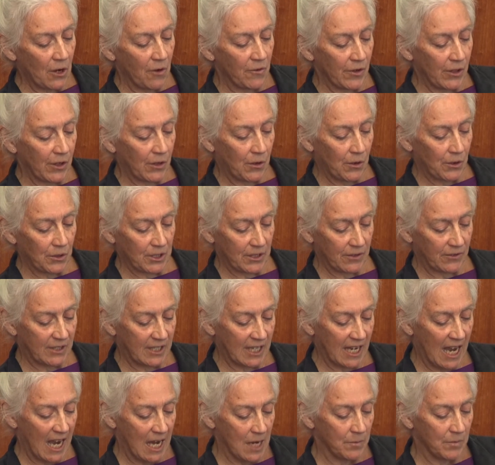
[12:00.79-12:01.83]
over the course of
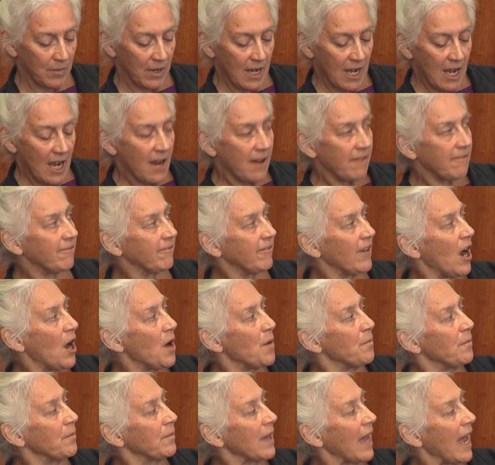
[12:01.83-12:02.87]
time
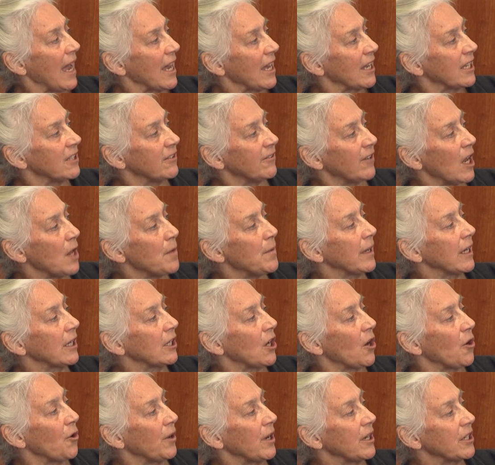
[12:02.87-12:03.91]
from developing
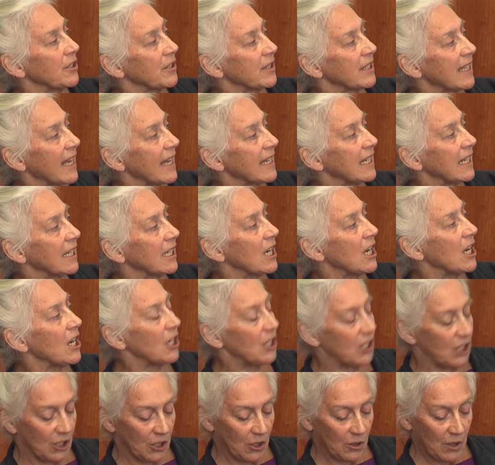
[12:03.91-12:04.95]
an Oriental setting
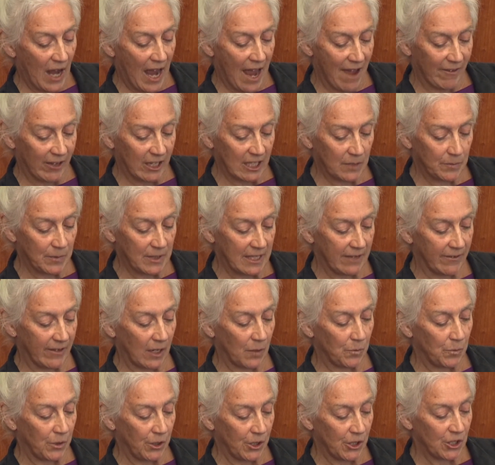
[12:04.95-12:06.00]
to having
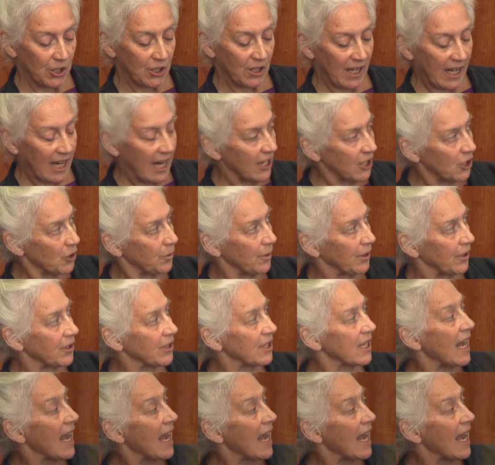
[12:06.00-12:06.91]
specific Persian attributes.